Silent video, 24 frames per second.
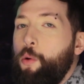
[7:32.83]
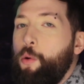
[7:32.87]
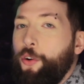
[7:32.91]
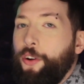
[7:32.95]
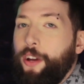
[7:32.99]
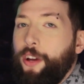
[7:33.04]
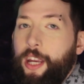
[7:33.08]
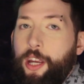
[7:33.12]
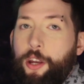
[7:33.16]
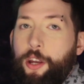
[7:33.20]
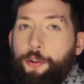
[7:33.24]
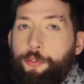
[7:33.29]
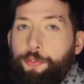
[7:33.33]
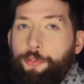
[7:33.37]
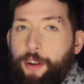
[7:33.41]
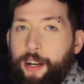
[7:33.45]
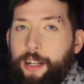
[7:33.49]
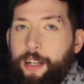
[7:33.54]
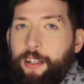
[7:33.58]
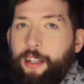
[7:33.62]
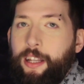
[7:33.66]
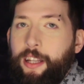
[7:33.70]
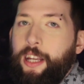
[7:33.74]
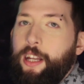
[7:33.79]
more
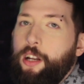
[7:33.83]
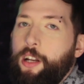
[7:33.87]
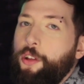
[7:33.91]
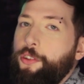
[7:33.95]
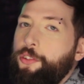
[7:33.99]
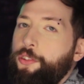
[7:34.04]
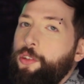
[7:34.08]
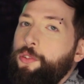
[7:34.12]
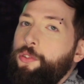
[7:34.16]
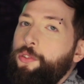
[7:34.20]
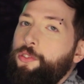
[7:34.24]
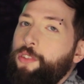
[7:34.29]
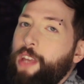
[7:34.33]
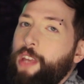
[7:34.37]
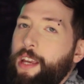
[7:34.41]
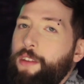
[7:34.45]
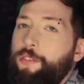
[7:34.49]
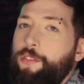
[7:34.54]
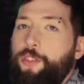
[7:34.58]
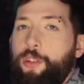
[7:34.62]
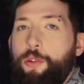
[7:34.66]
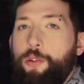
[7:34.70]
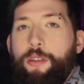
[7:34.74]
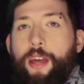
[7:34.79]
eco-friendly, it also
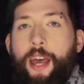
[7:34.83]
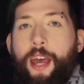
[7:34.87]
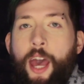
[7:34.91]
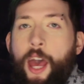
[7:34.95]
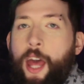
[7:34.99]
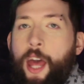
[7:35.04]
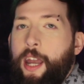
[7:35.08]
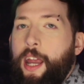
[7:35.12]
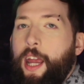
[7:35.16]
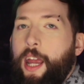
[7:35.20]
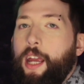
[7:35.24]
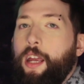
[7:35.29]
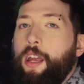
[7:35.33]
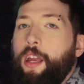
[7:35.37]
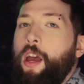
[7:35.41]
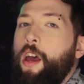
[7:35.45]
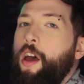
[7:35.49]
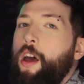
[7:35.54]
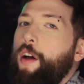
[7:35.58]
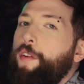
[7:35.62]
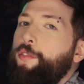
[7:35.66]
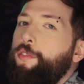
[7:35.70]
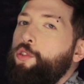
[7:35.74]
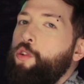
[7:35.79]
saves you the headache
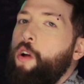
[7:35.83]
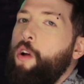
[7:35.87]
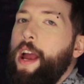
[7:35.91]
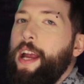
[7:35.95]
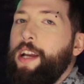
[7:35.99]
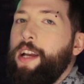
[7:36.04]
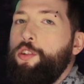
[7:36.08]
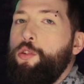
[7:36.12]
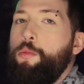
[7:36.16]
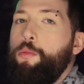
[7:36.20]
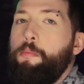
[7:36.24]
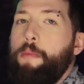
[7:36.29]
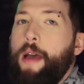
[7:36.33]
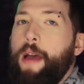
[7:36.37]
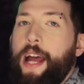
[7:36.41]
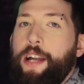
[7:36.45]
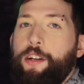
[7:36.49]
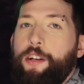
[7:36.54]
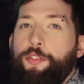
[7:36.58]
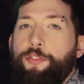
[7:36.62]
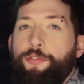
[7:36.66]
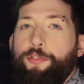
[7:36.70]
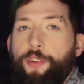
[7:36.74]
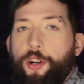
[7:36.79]
of trying to
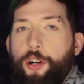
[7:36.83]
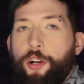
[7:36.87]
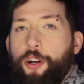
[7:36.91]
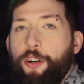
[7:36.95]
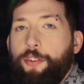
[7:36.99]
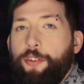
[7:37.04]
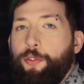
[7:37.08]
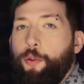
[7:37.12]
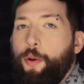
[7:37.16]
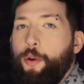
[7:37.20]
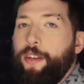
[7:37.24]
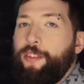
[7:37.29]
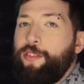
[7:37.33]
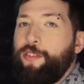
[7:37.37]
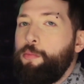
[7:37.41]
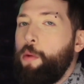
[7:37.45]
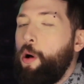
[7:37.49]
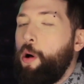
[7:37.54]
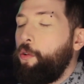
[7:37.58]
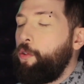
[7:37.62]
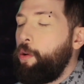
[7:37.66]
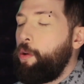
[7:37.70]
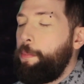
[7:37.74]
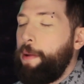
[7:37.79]
match fur for a
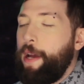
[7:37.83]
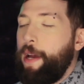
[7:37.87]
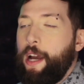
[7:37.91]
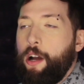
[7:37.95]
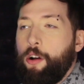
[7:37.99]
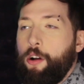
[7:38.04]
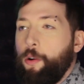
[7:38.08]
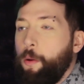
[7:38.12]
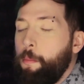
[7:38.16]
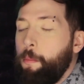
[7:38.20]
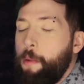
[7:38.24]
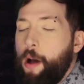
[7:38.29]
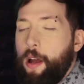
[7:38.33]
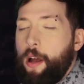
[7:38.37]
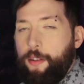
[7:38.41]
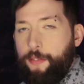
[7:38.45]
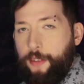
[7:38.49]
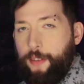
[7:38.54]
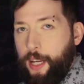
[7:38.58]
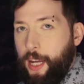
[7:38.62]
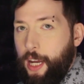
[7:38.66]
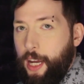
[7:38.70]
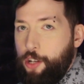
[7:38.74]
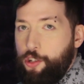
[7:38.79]
small repair or
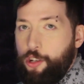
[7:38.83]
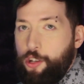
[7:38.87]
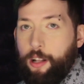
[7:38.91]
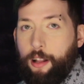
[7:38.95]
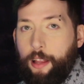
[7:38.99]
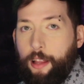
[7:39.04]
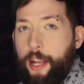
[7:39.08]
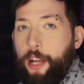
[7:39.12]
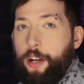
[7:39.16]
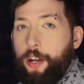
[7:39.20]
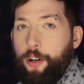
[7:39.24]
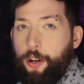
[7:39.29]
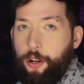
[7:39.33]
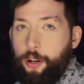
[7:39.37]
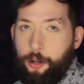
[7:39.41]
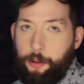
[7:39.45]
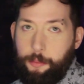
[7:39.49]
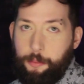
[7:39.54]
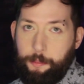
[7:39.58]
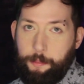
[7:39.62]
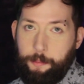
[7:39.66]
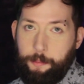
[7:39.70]
modification later.